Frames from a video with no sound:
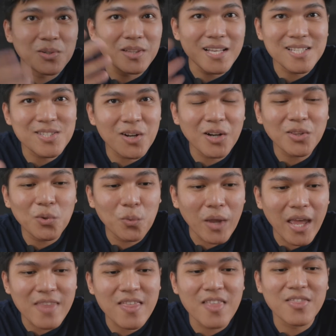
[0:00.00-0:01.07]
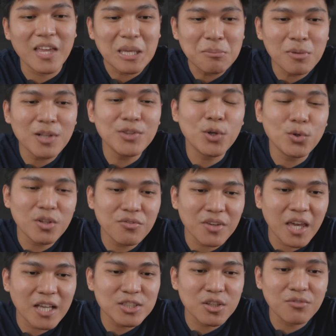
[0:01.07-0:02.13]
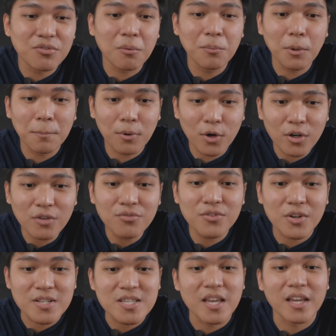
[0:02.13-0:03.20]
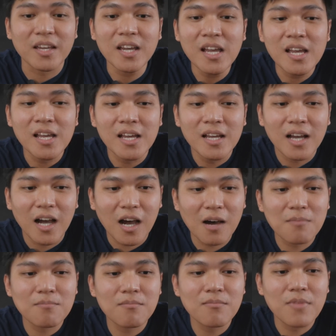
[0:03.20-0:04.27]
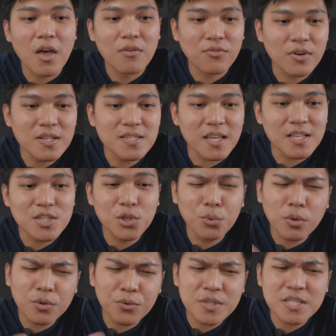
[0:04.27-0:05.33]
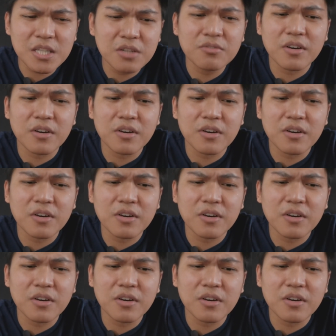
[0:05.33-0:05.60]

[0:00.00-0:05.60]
let's start with the email notification from your Board of Nursing. Um, first is you will receive